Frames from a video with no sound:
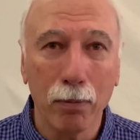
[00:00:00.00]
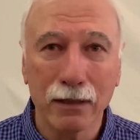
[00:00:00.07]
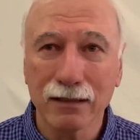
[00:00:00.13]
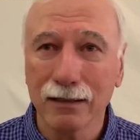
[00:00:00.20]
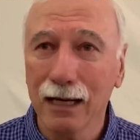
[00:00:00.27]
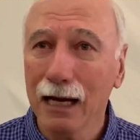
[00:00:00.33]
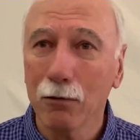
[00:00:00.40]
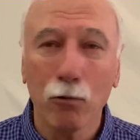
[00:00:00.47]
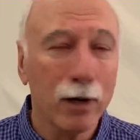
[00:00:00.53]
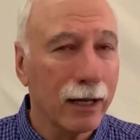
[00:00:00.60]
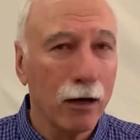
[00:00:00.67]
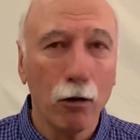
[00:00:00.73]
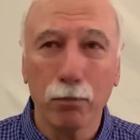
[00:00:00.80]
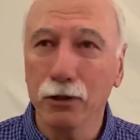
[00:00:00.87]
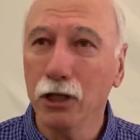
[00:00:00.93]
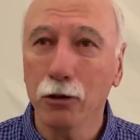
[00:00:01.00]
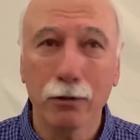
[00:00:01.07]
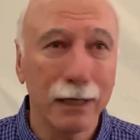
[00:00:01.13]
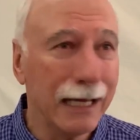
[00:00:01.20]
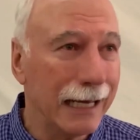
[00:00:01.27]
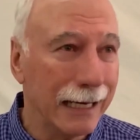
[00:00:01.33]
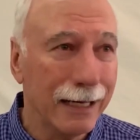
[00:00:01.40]
It's not what help do you
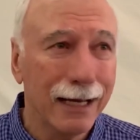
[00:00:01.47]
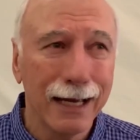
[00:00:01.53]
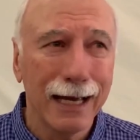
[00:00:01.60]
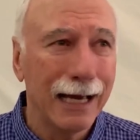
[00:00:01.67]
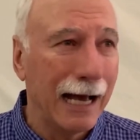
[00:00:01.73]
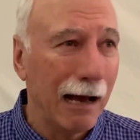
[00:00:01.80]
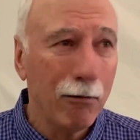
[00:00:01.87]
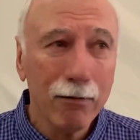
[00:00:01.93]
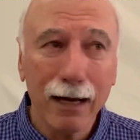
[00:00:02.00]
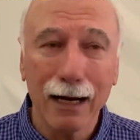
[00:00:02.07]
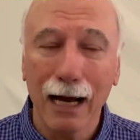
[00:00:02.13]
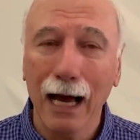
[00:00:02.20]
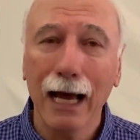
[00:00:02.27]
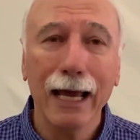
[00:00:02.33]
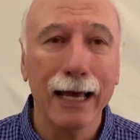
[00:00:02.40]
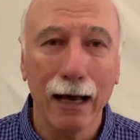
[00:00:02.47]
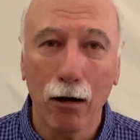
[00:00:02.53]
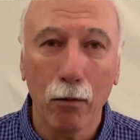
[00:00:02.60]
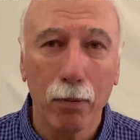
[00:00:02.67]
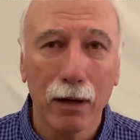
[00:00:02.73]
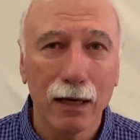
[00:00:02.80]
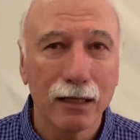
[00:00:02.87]
need? How can I help?